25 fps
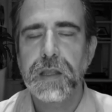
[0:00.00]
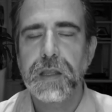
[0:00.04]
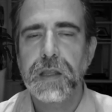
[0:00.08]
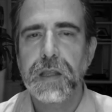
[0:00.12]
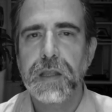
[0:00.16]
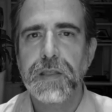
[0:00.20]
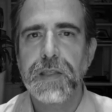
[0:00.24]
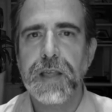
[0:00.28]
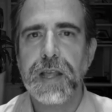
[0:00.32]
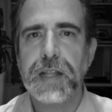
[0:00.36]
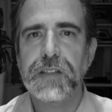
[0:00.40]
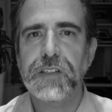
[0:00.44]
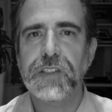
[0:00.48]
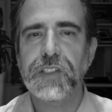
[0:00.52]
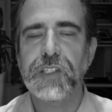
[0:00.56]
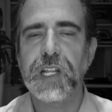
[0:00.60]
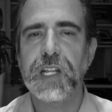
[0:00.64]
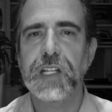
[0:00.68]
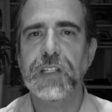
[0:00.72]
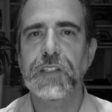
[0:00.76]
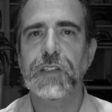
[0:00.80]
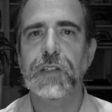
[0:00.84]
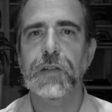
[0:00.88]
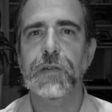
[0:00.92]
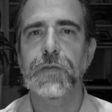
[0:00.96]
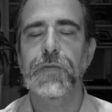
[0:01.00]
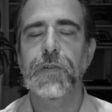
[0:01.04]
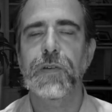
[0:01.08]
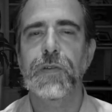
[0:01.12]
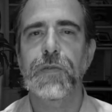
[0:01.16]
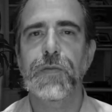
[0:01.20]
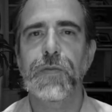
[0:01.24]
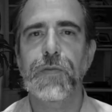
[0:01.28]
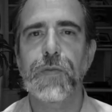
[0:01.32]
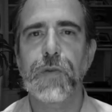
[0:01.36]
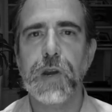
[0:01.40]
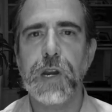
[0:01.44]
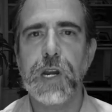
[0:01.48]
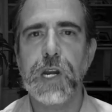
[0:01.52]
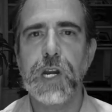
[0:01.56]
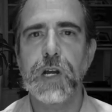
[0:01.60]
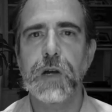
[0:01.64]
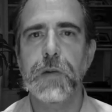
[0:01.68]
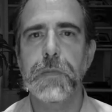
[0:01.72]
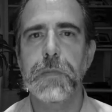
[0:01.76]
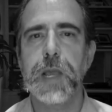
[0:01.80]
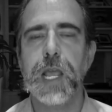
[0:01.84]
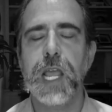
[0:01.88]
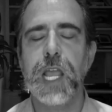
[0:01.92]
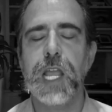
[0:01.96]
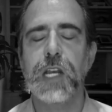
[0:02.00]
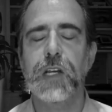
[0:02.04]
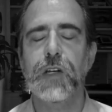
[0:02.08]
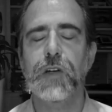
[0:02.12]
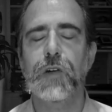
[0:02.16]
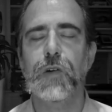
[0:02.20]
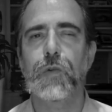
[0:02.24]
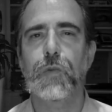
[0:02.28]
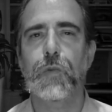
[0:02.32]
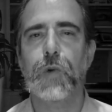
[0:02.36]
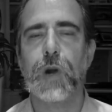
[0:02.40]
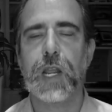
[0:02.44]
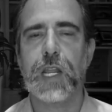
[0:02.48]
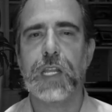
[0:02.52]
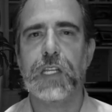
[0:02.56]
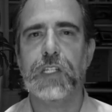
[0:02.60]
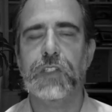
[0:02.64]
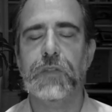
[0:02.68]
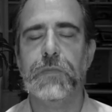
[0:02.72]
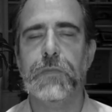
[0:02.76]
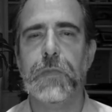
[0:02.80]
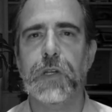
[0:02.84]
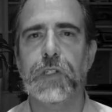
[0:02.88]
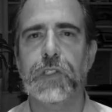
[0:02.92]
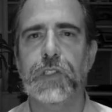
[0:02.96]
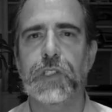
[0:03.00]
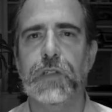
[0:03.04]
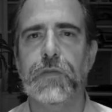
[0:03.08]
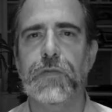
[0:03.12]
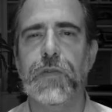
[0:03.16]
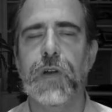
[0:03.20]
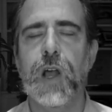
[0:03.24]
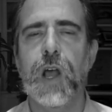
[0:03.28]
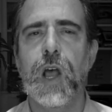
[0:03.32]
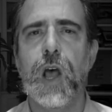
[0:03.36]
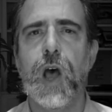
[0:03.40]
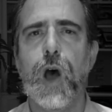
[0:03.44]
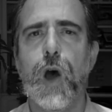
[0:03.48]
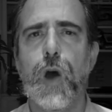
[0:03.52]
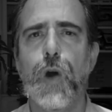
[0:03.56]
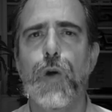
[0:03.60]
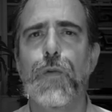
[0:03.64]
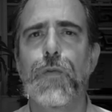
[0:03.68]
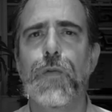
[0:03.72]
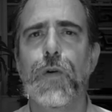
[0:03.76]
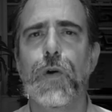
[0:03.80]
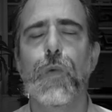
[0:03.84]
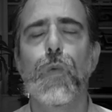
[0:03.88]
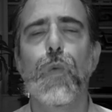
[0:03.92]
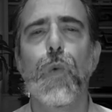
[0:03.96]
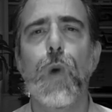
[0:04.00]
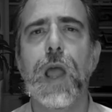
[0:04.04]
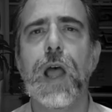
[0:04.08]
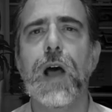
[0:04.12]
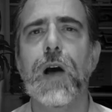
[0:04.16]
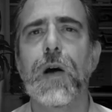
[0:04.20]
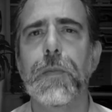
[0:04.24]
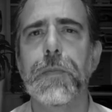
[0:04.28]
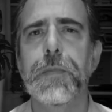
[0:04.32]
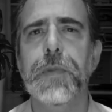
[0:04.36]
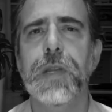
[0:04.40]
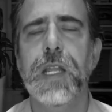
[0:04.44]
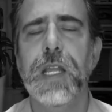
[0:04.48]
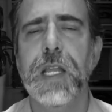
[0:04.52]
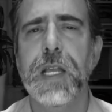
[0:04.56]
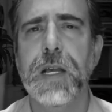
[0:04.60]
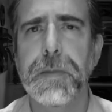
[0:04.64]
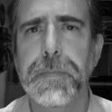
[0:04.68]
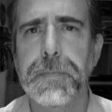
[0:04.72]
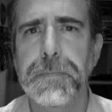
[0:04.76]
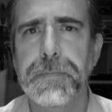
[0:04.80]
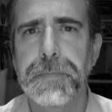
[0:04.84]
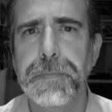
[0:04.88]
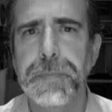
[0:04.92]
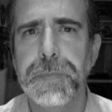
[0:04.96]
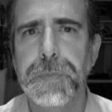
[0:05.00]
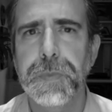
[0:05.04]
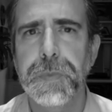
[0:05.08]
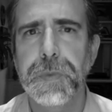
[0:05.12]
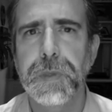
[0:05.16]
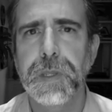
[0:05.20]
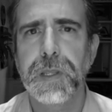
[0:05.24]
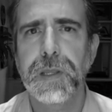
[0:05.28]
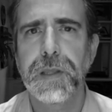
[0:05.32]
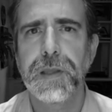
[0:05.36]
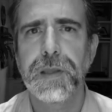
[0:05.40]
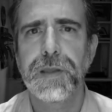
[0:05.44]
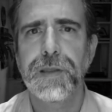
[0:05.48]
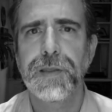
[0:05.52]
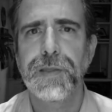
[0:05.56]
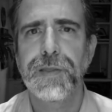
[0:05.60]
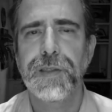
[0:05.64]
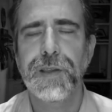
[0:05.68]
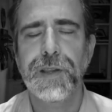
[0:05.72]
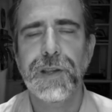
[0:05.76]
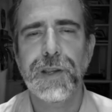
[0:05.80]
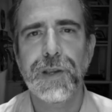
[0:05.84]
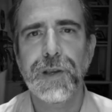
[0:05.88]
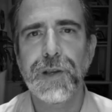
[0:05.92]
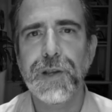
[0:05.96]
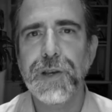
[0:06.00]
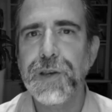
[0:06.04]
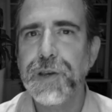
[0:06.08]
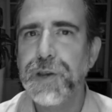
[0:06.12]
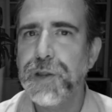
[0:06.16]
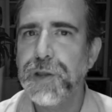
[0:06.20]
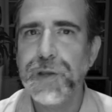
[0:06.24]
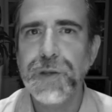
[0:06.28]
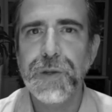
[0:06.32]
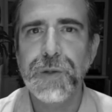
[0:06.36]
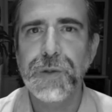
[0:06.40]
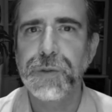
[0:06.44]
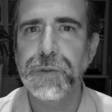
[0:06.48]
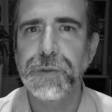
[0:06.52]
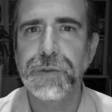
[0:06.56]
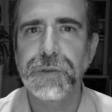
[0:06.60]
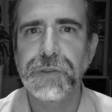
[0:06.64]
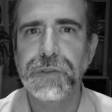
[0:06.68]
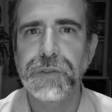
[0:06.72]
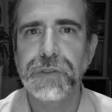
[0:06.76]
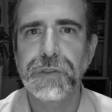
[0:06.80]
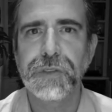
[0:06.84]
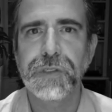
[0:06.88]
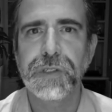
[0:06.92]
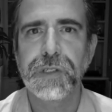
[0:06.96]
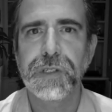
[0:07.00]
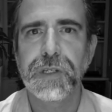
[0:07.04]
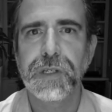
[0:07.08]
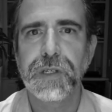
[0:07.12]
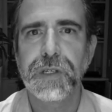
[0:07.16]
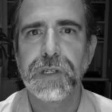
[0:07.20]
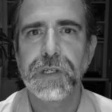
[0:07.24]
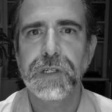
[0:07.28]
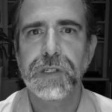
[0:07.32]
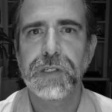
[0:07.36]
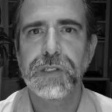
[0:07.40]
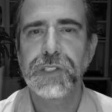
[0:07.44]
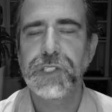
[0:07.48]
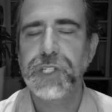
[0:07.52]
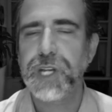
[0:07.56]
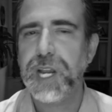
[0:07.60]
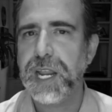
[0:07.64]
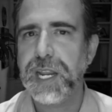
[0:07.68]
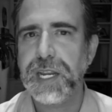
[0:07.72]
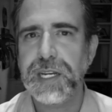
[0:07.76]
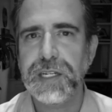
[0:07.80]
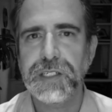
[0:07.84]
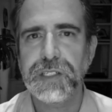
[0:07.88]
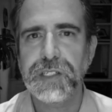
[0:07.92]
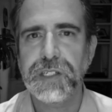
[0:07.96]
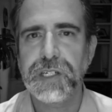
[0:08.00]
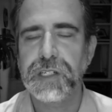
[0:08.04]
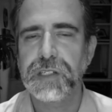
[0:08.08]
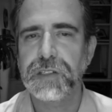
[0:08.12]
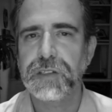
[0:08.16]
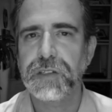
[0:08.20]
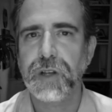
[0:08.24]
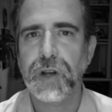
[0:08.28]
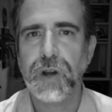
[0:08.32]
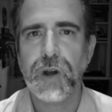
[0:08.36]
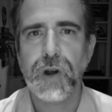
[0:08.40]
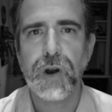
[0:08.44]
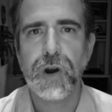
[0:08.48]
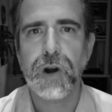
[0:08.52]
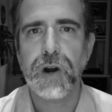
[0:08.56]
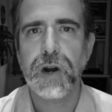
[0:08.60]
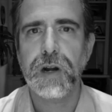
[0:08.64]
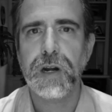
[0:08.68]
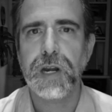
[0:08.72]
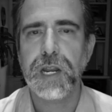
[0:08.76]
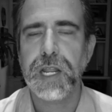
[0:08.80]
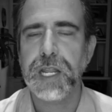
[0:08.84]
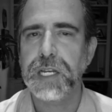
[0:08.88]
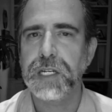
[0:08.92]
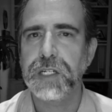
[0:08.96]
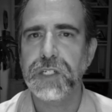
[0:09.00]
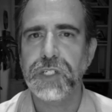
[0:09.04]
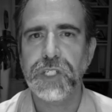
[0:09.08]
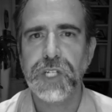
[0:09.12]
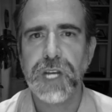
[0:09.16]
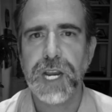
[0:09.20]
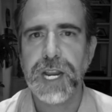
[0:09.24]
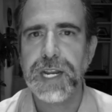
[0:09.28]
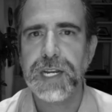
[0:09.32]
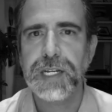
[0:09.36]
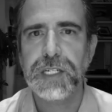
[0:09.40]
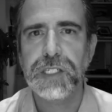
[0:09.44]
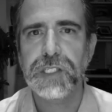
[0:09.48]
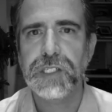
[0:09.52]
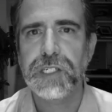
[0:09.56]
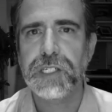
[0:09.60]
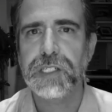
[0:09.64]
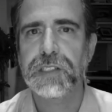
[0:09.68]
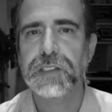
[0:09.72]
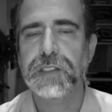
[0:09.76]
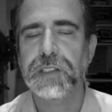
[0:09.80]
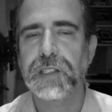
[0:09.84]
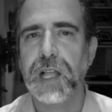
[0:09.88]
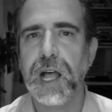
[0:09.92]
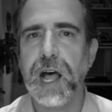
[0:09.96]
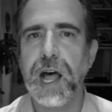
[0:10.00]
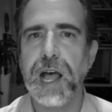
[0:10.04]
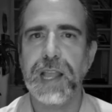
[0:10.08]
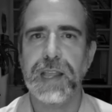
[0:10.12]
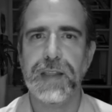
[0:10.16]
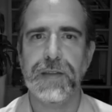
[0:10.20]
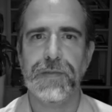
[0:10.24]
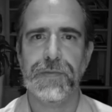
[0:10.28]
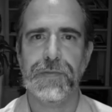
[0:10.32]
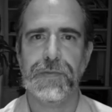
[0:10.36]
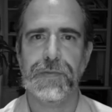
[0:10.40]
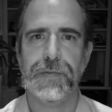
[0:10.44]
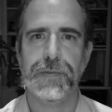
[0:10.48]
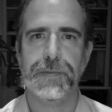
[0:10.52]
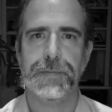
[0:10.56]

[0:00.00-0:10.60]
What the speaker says: That sense of freedom and grace must have overwhelmed him. The good news changed his heart and changed his life.